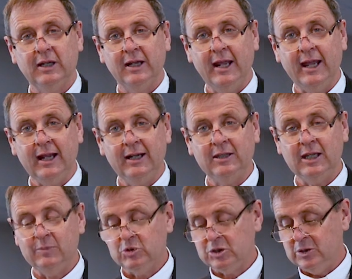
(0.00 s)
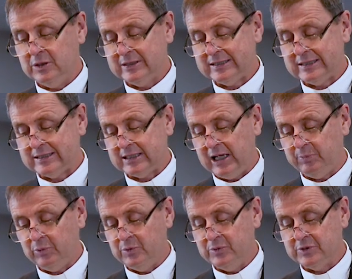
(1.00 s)
and handed them to his
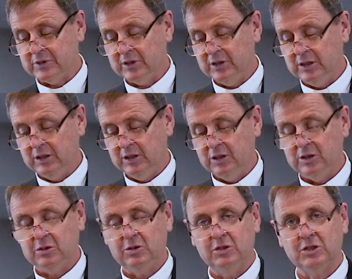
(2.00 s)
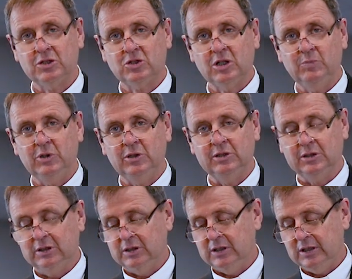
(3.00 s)
disciples to distribute
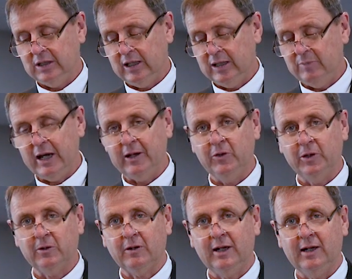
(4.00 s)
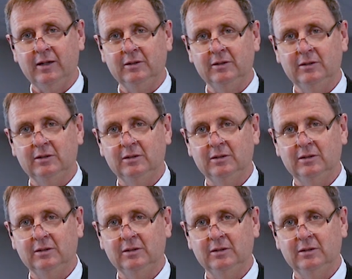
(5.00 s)
among the crowd.